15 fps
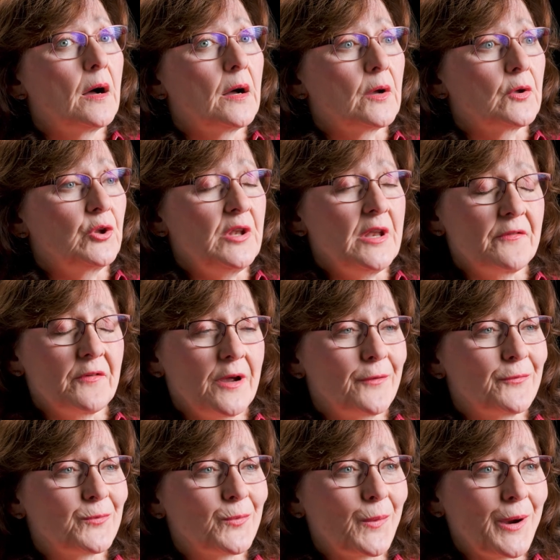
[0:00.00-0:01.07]
Uh, you never
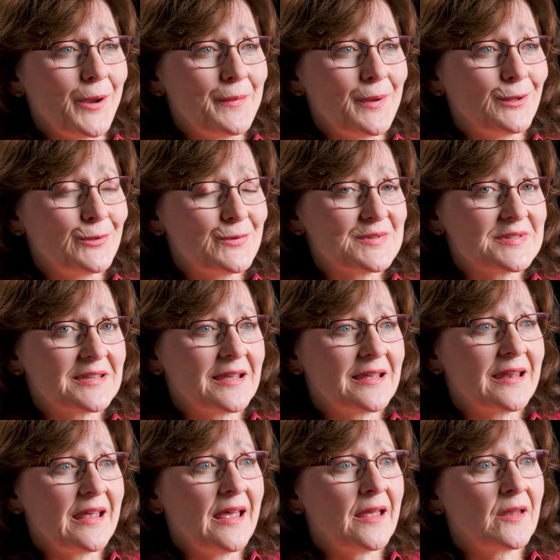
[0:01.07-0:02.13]
have to worry about losing
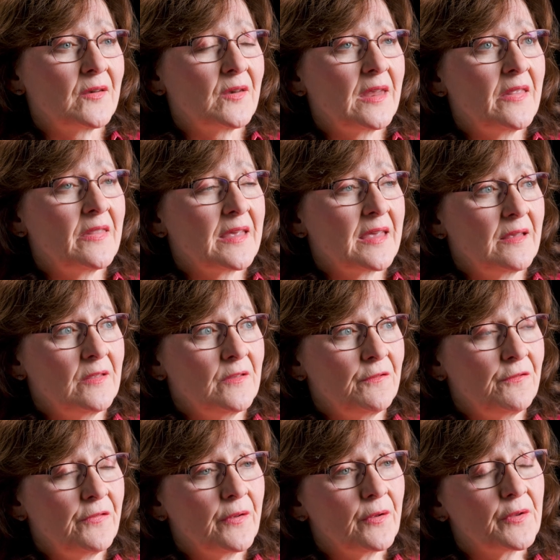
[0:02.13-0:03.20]
it. And in the, in the
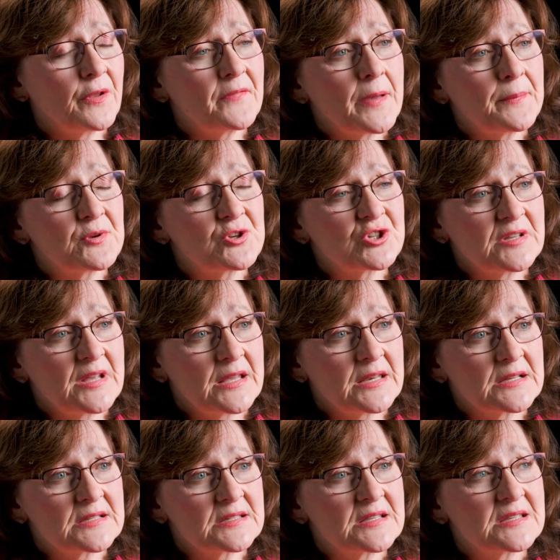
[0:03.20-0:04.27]
field of
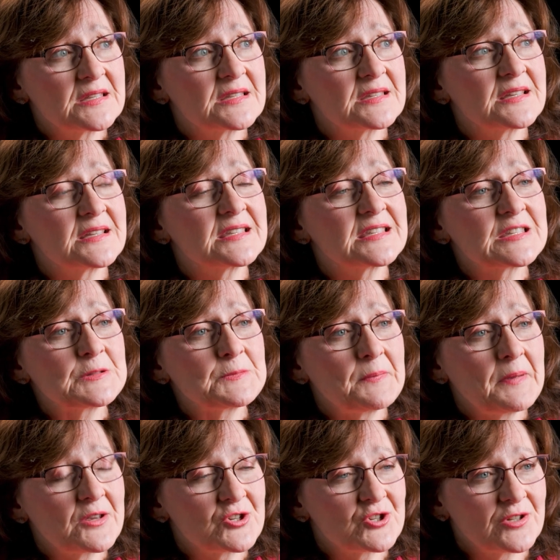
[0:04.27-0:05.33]
epigenetics, this is
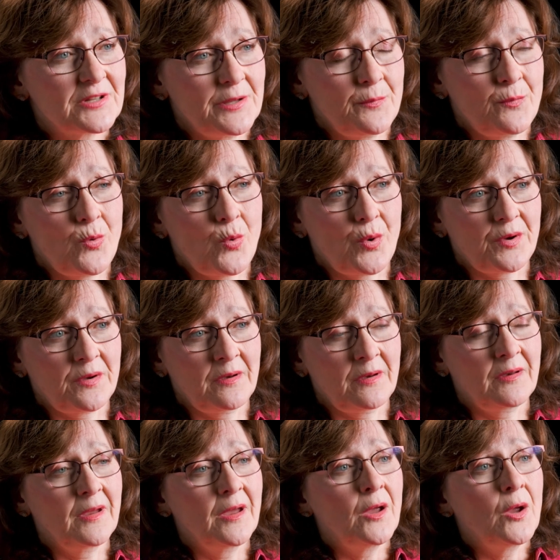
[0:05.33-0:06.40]
especially
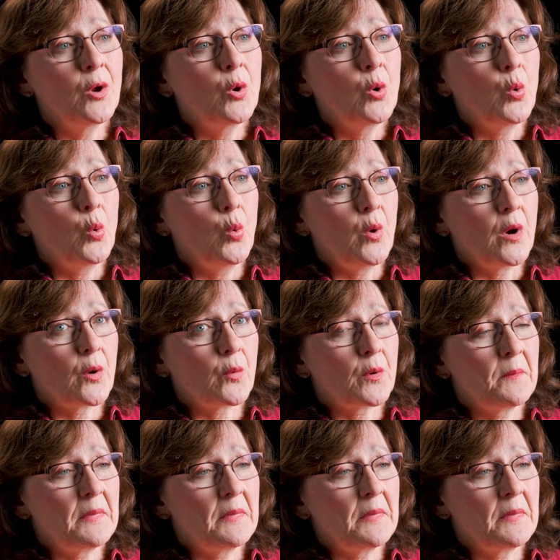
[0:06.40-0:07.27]
important, where we're